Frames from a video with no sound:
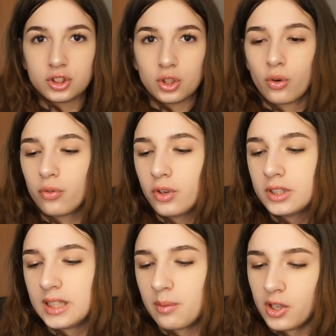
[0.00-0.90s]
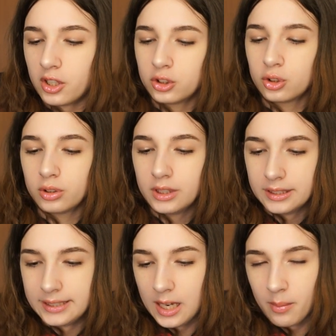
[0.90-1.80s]
so first I'm gonna do the
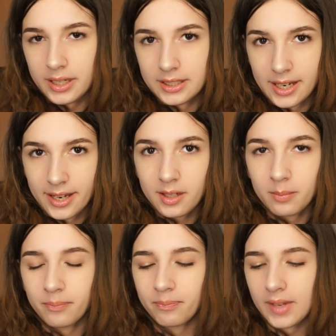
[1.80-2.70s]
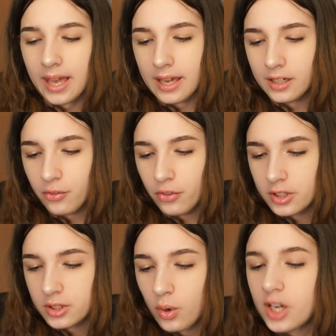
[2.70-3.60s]
TMI tag. And the
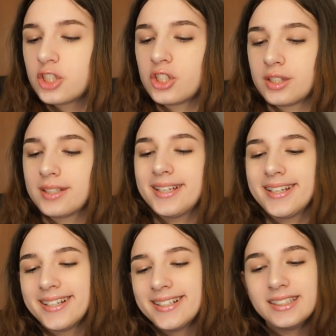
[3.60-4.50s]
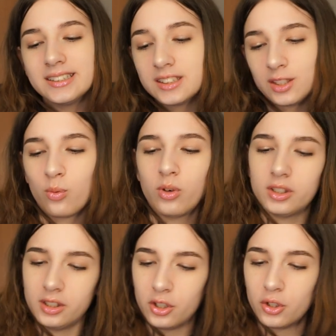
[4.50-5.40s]
first question is,
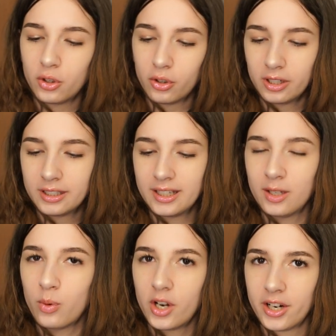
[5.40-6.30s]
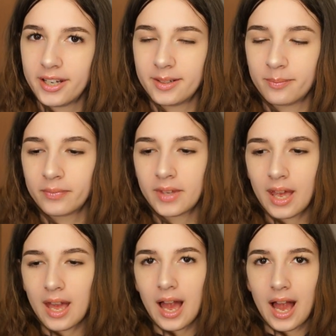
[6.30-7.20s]
what are you currently wearing?
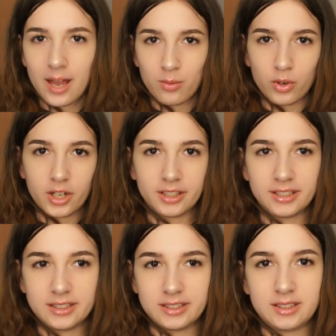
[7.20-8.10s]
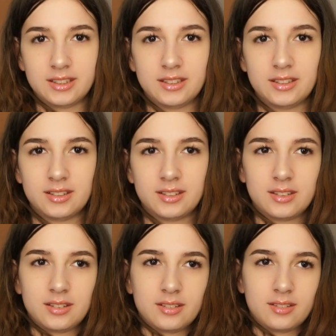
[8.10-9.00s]
I'm wearing this